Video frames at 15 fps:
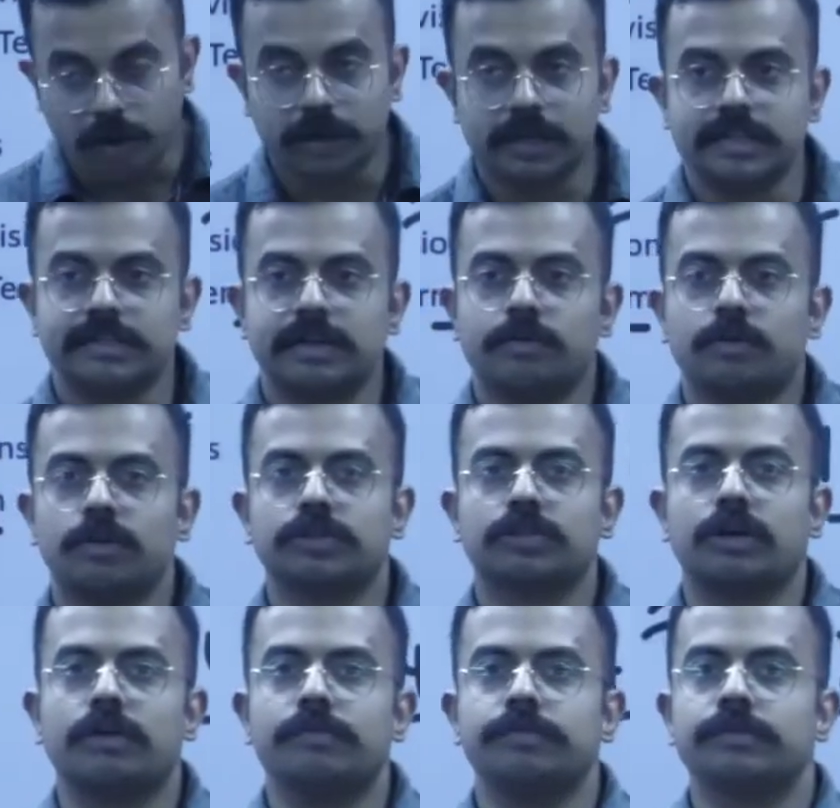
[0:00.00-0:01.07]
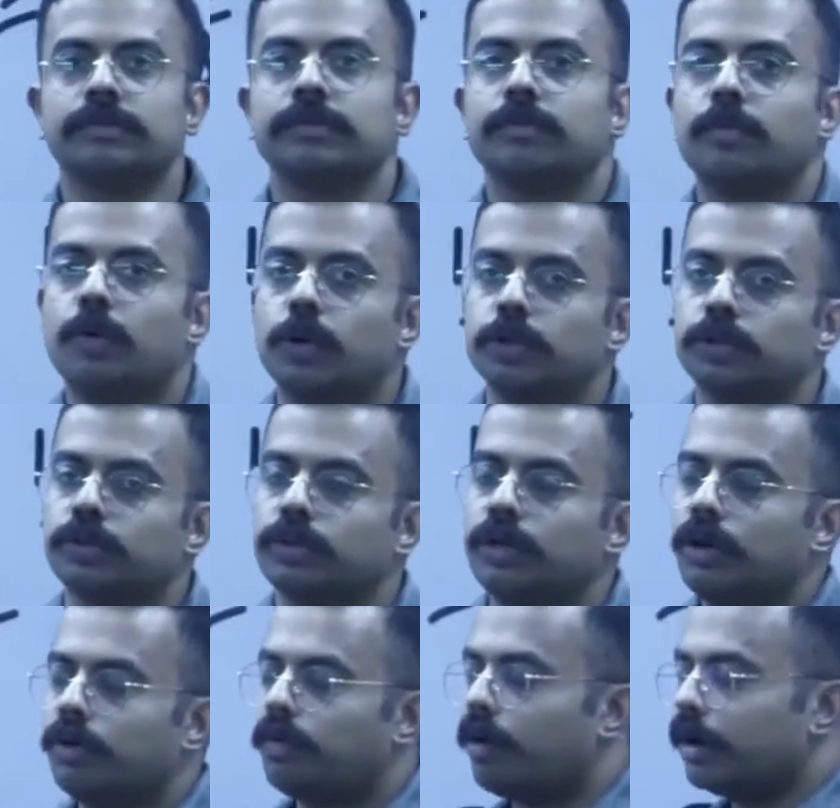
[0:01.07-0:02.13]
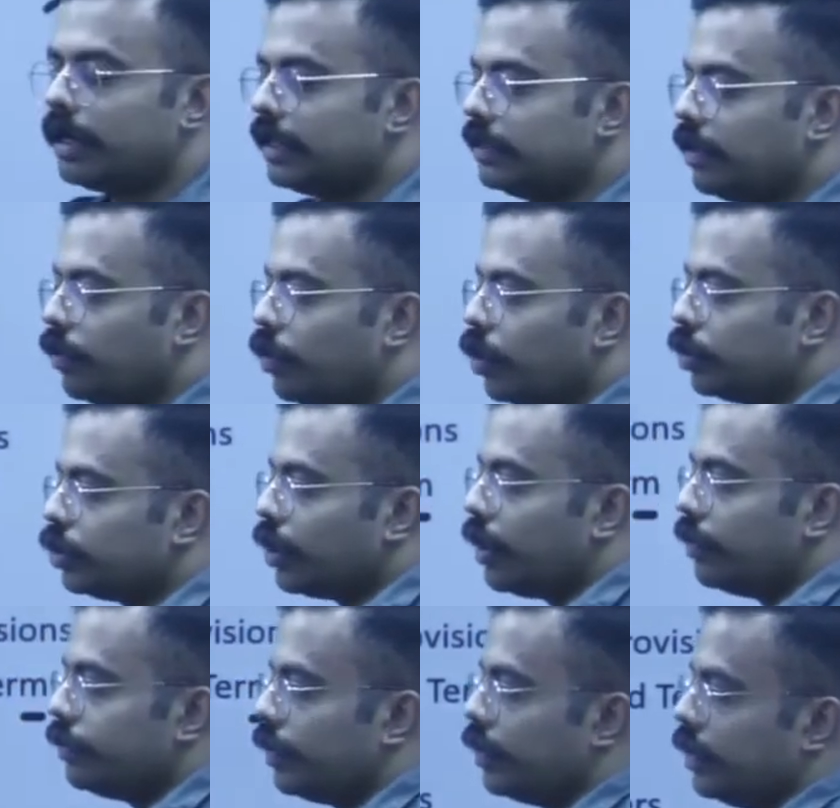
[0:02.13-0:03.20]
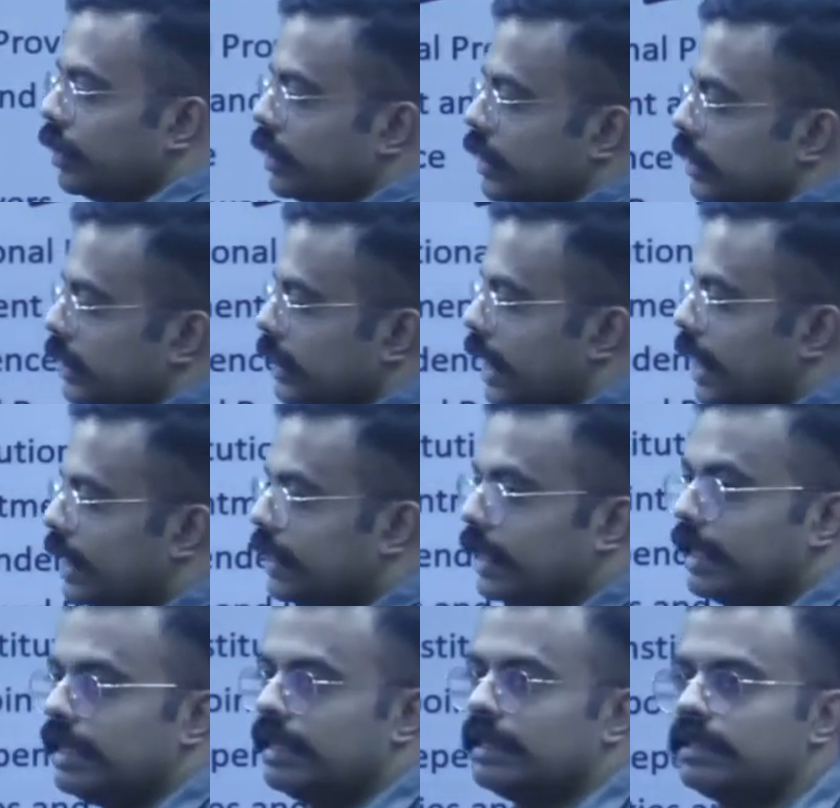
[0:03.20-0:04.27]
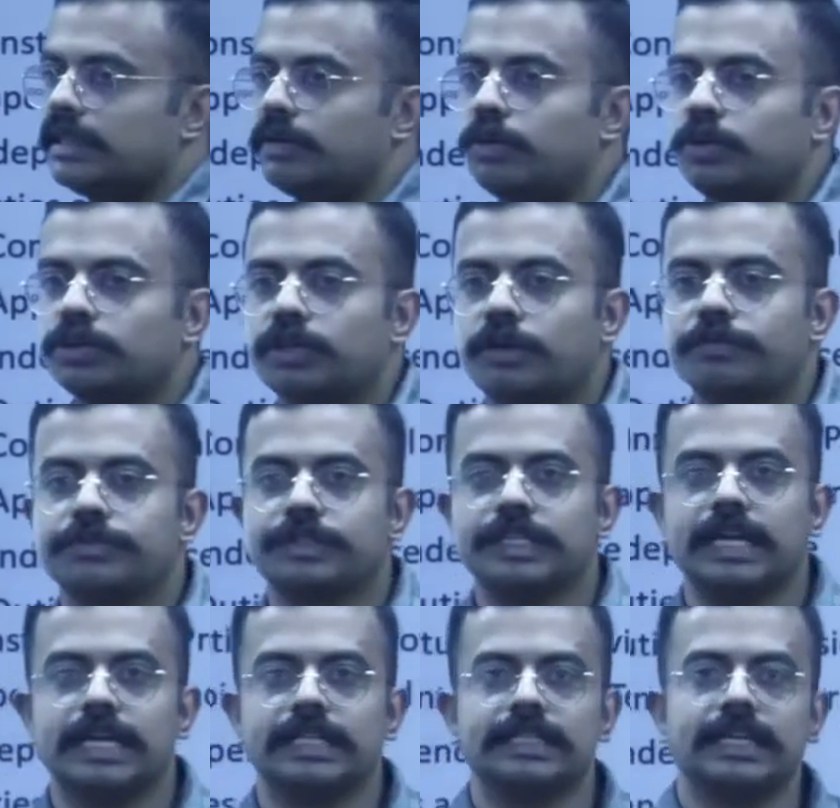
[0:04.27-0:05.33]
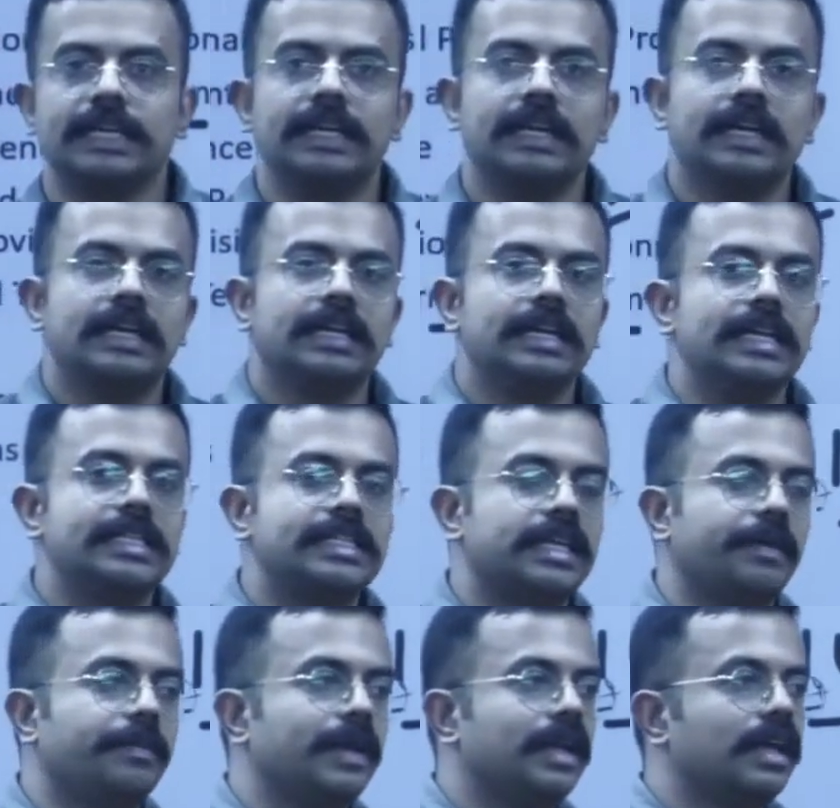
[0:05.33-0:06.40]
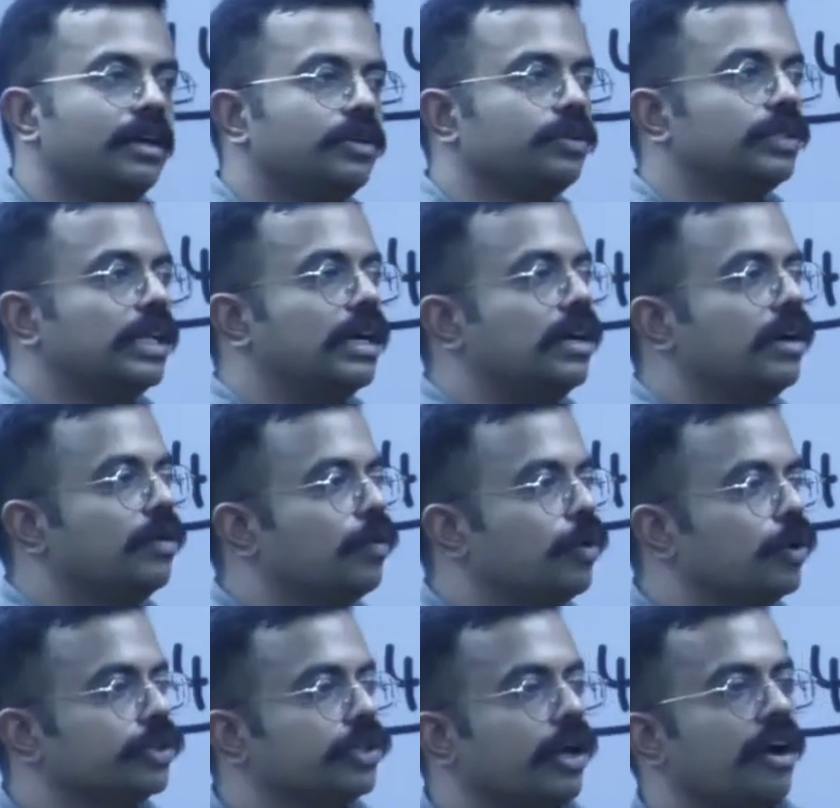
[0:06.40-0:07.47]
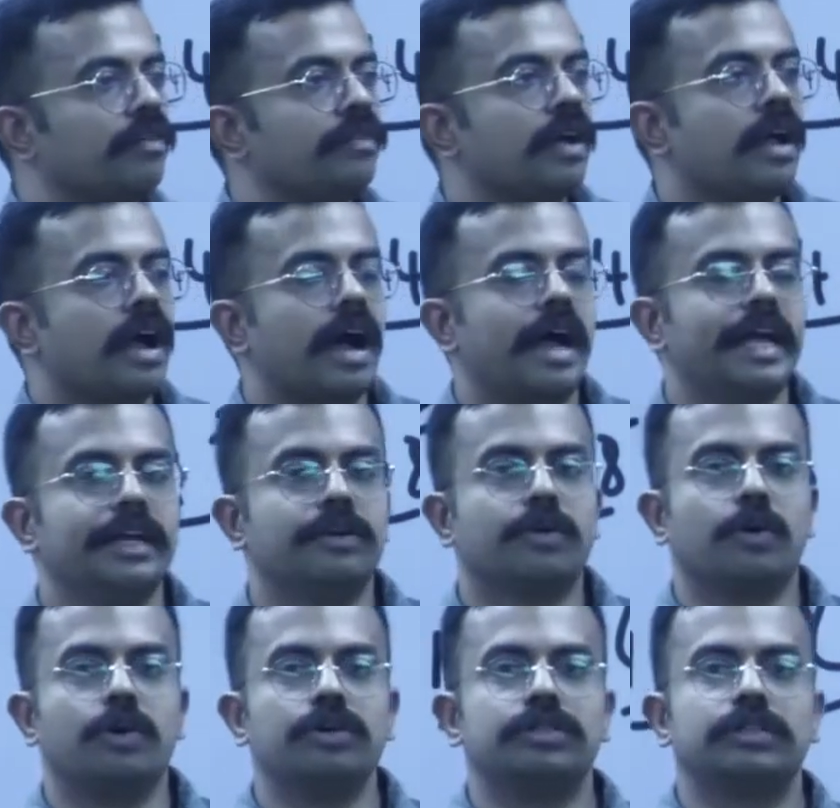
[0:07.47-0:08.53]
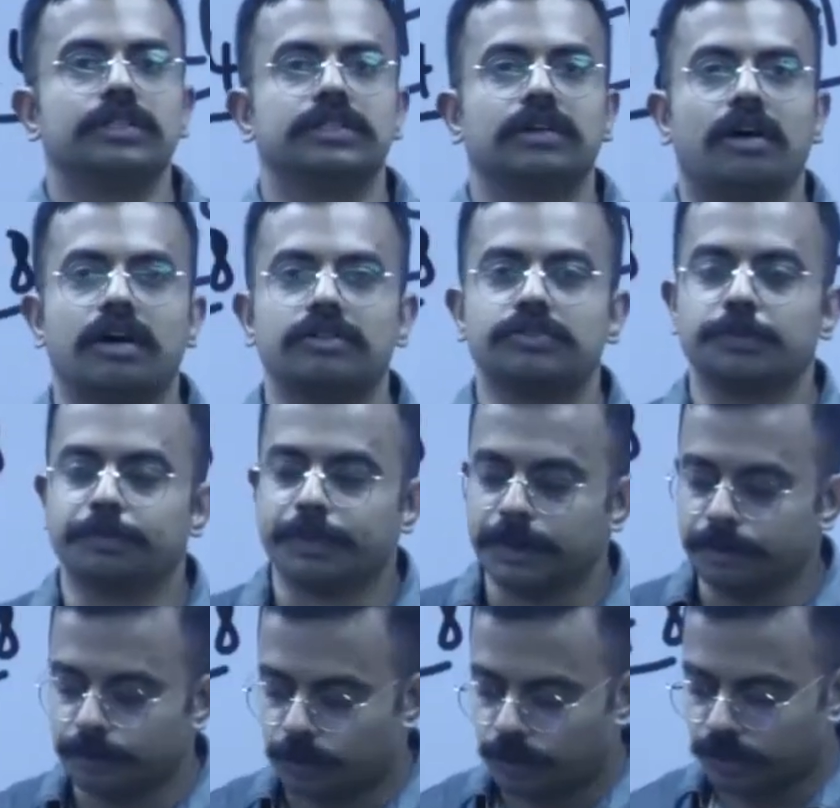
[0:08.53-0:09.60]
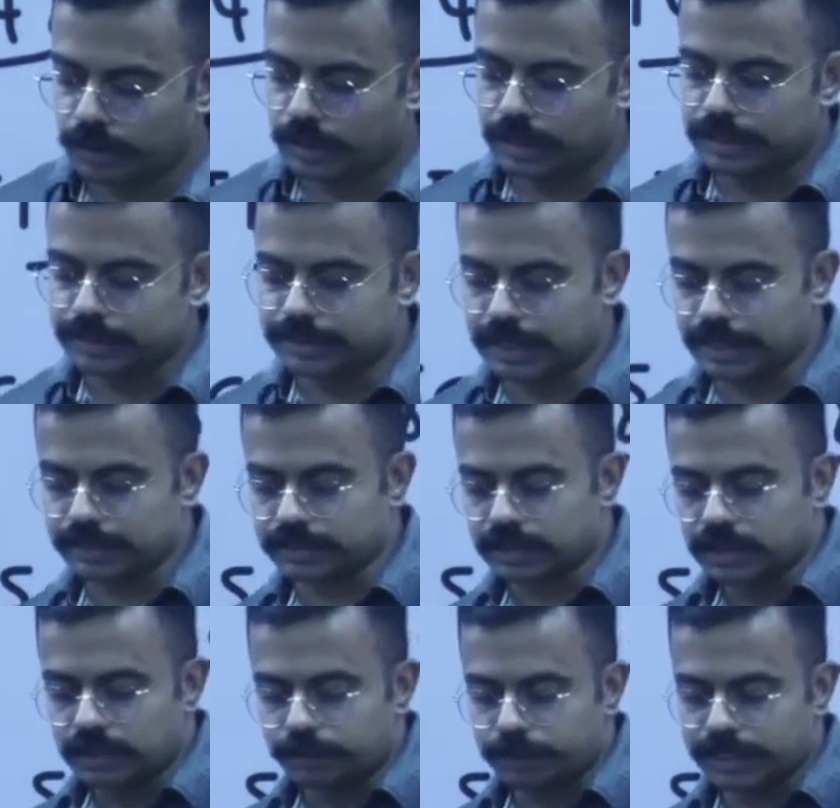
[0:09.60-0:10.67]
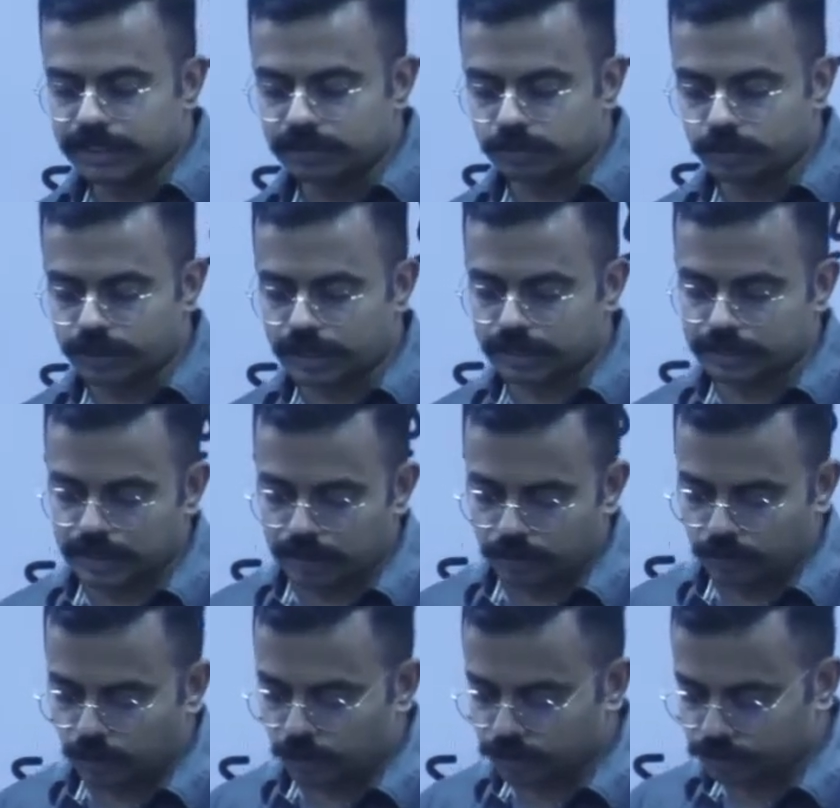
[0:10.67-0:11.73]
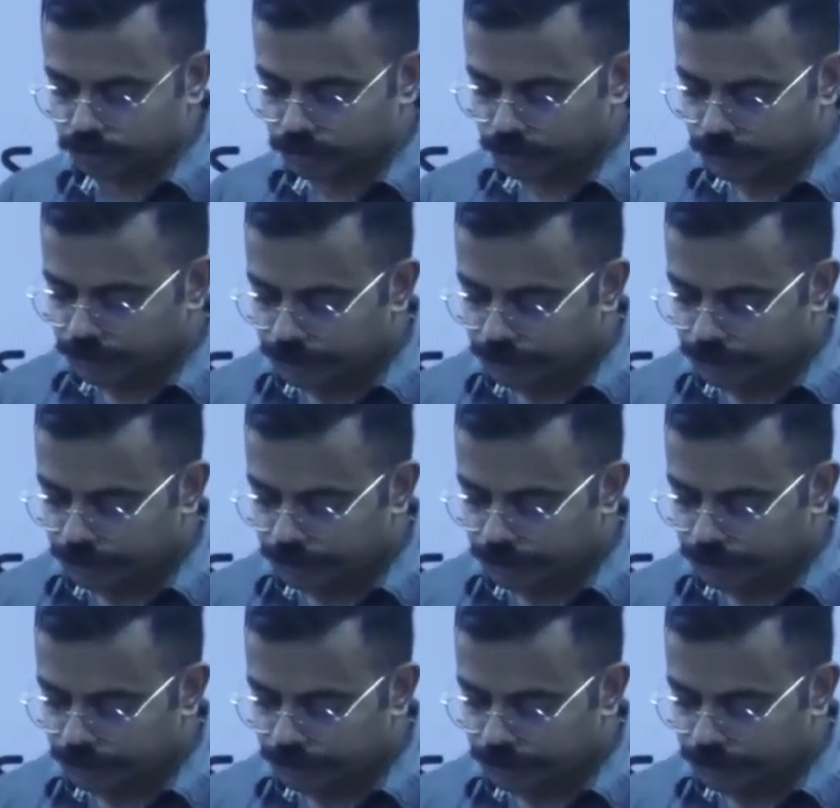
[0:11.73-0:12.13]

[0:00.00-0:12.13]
What is the oath of? What is the oath of CAG? The oath of CAG is similar to the oath of High Court or Supreme Court judge. Please look at the oath.